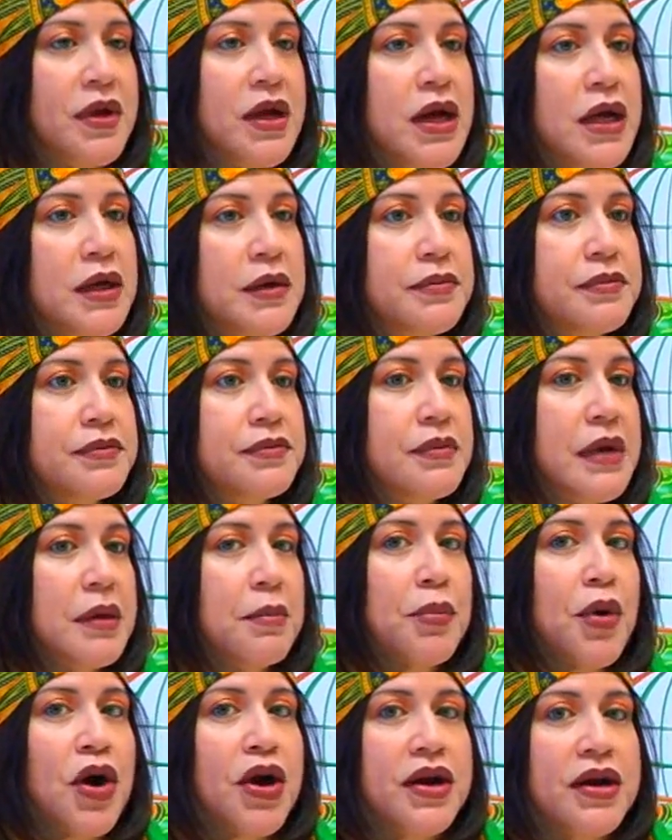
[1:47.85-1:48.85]
I'm
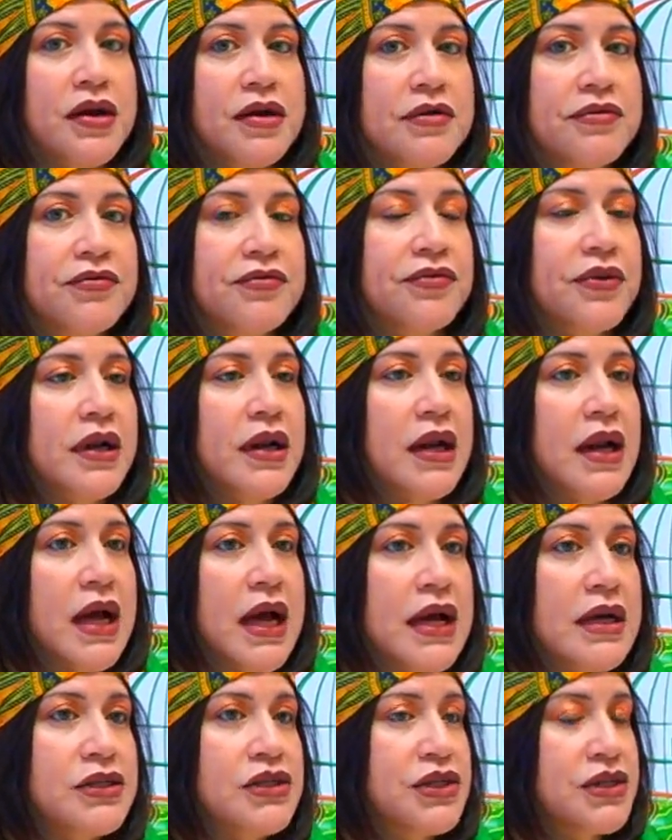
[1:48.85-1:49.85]
part of
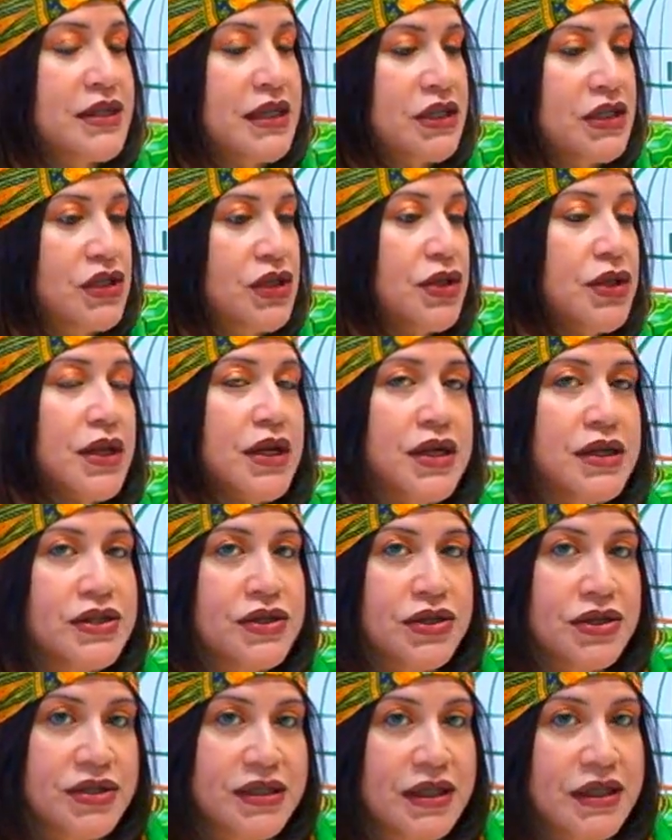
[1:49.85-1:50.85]
l'Association de
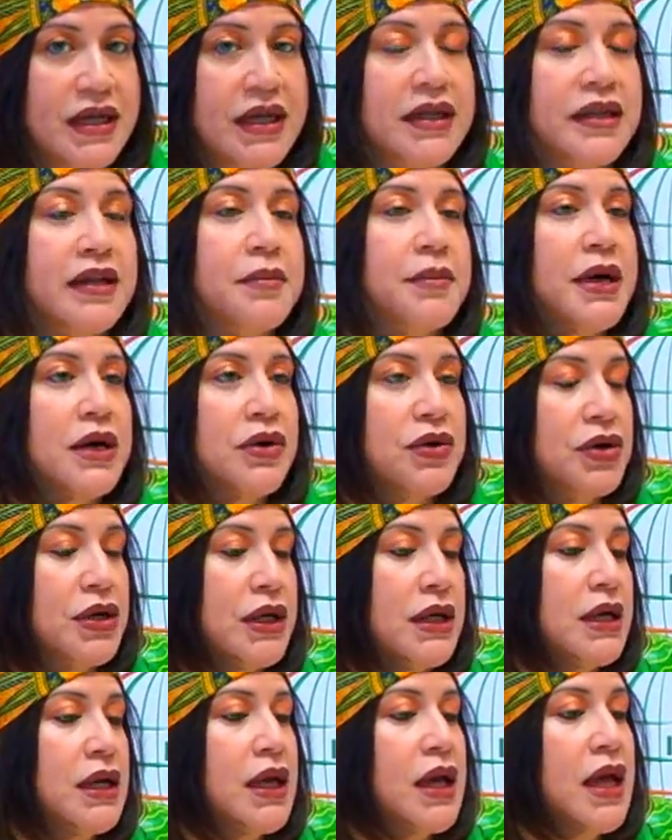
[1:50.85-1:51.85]
Ressortissants de
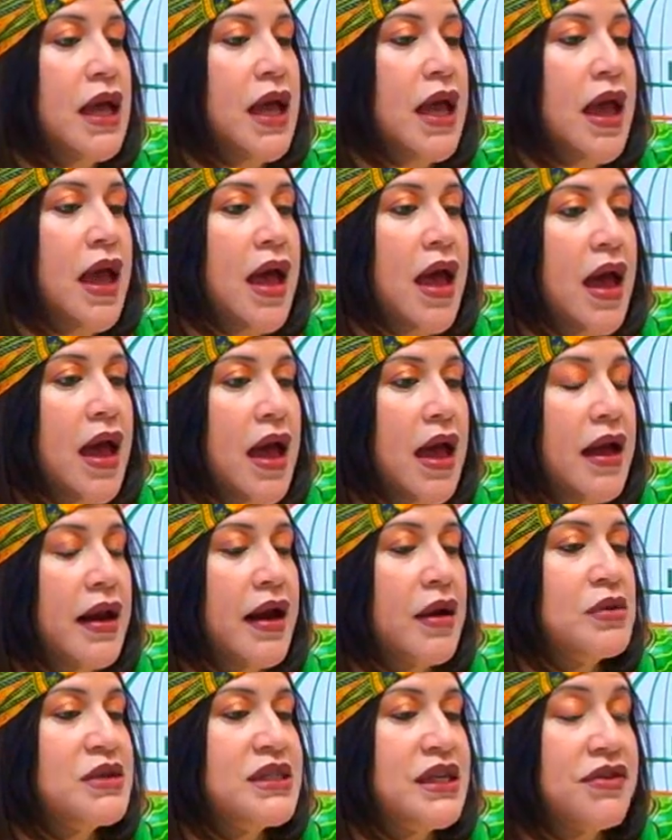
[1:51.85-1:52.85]
Marcory, and
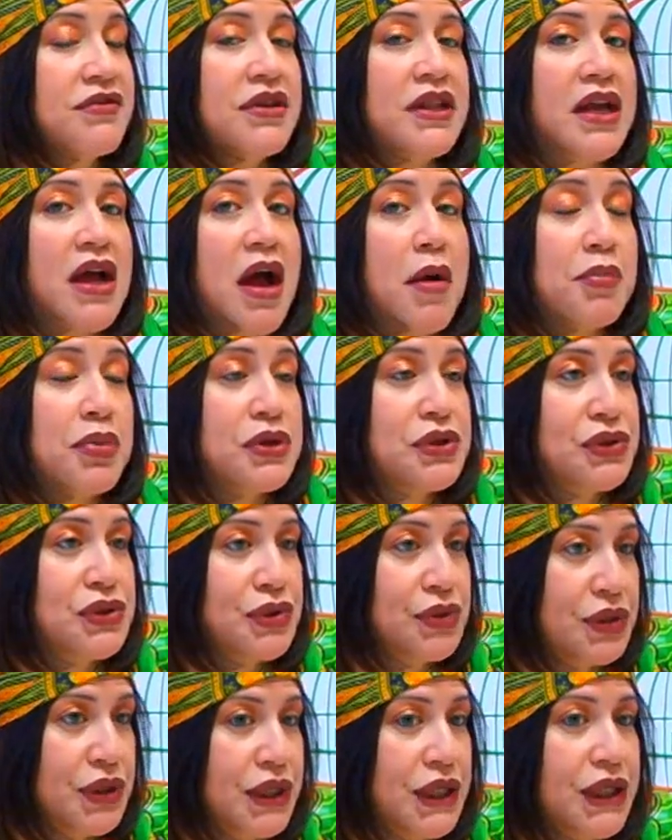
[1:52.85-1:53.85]
I was given the
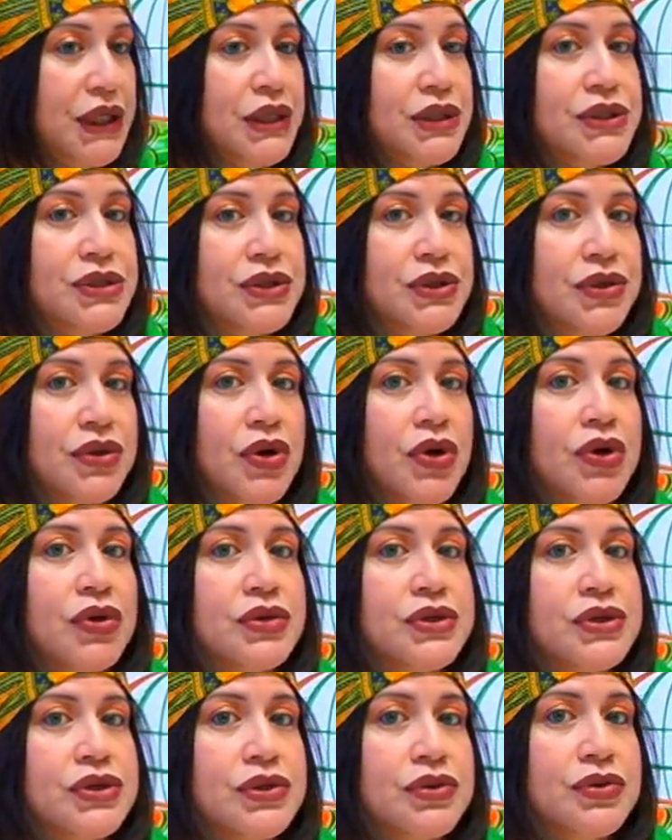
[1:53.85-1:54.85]
opportunity to go
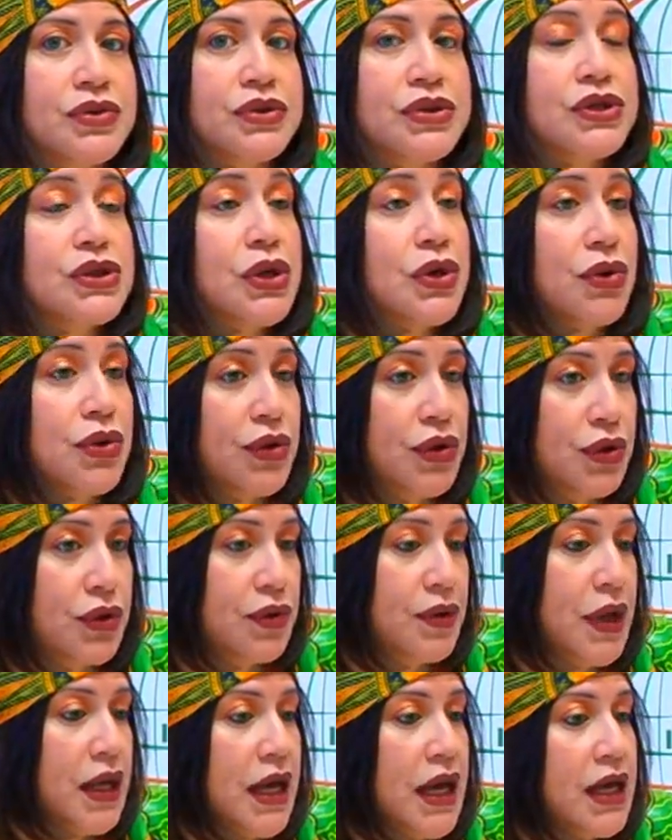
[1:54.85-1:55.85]
to Socorro
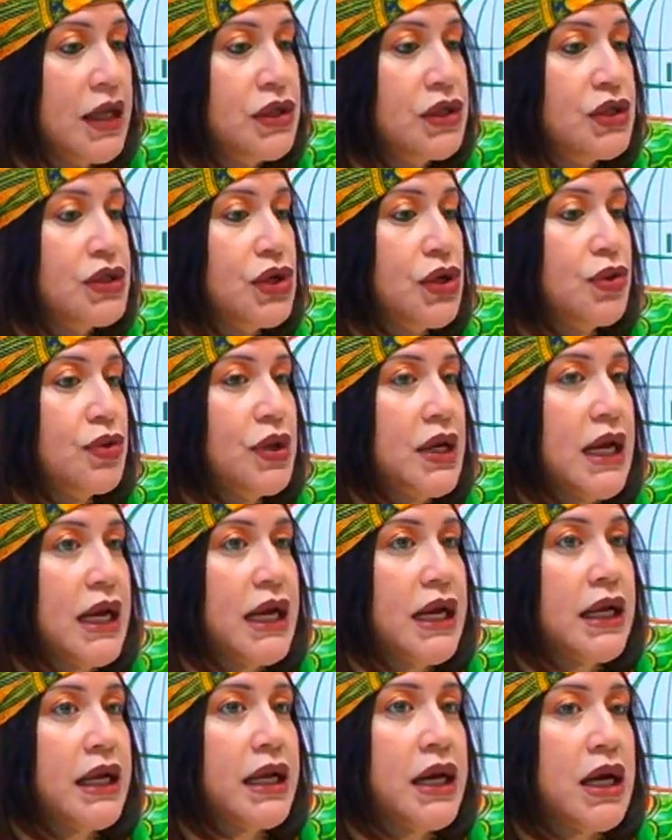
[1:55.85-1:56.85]
and
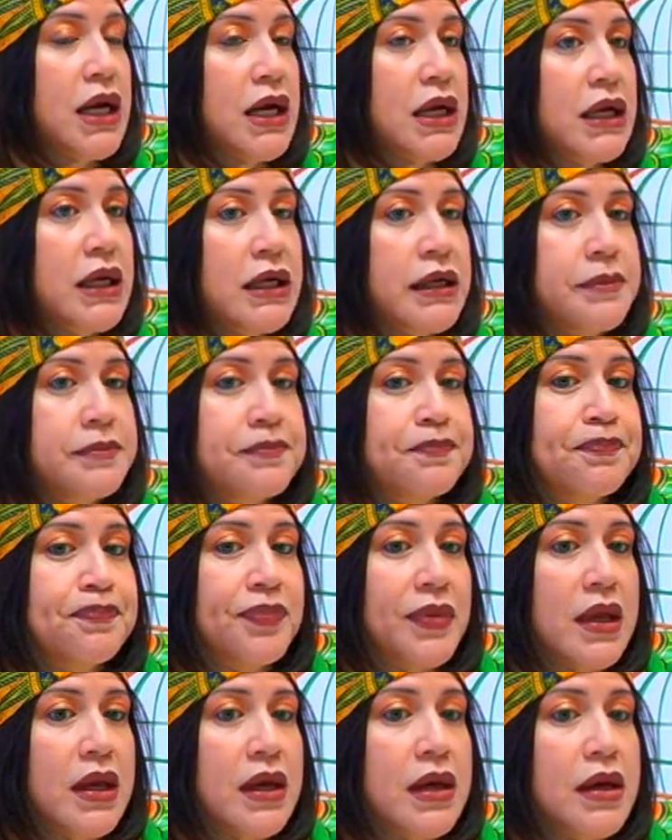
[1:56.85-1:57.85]
donate
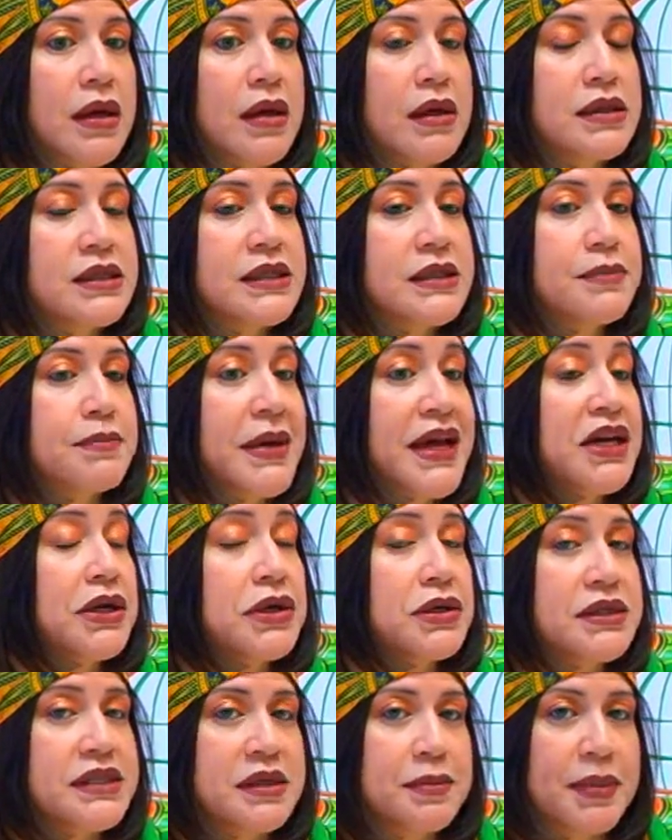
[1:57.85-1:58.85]

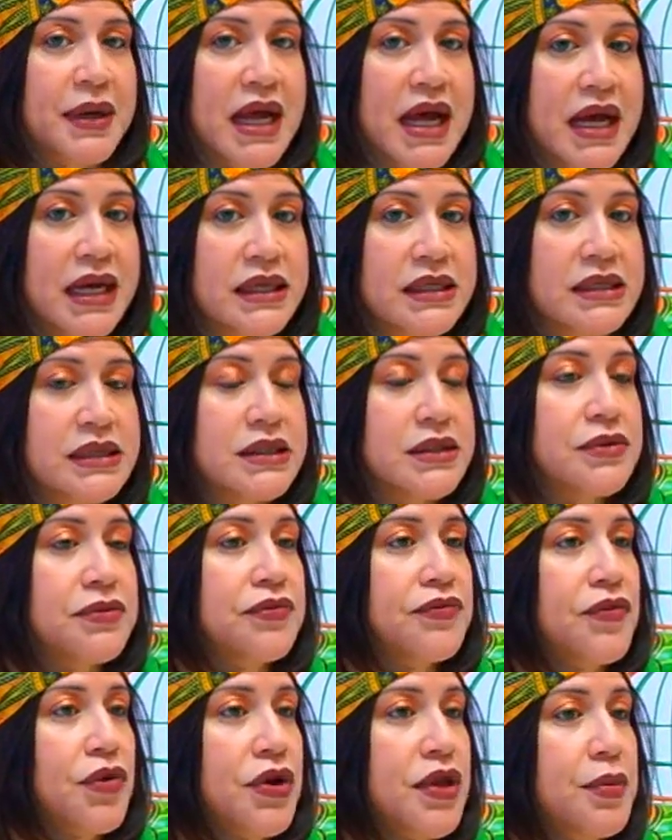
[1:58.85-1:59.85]
medical supplies
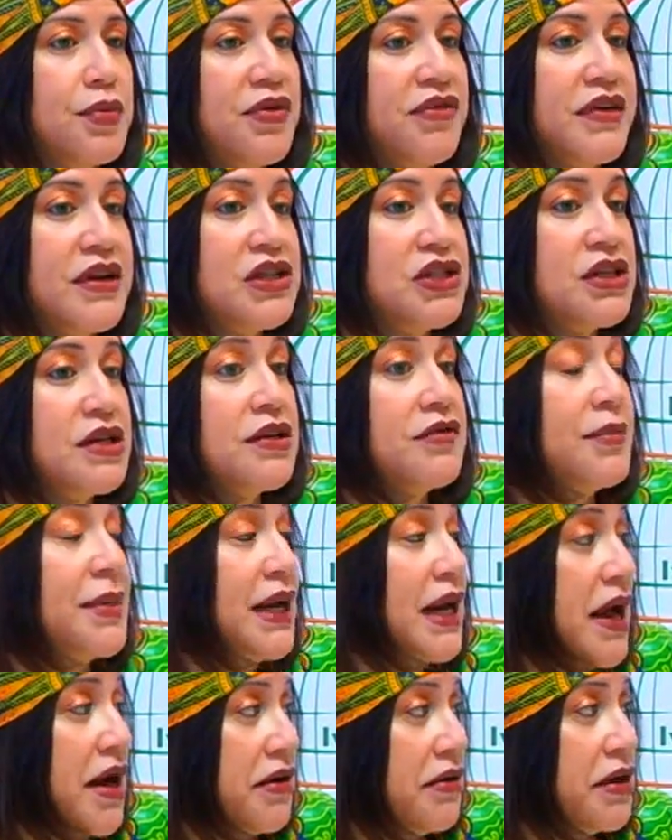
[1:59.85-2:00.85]
for the prevention of
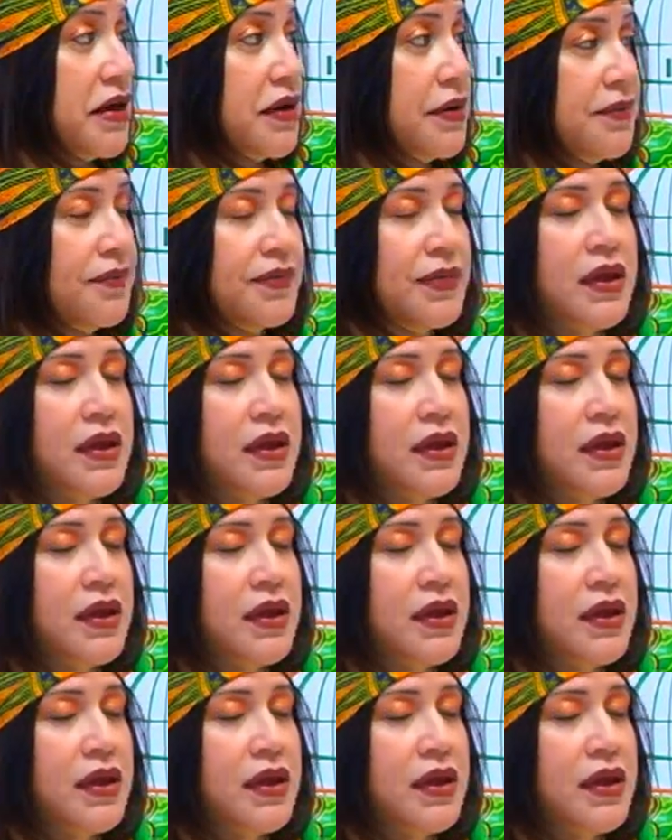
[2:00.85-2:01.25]
malaria.